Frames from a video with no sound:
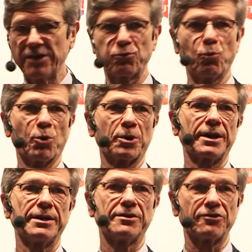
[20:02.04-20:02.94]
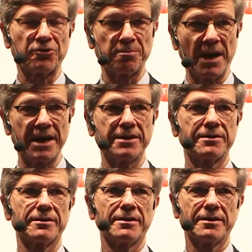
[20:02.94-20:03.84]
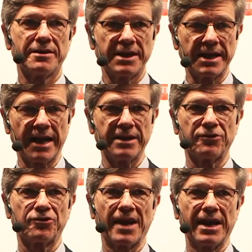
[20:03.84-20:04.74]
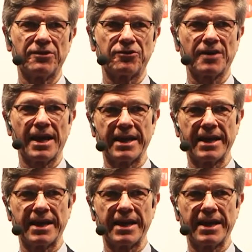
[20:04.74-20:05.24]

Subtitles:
It's working despite the United States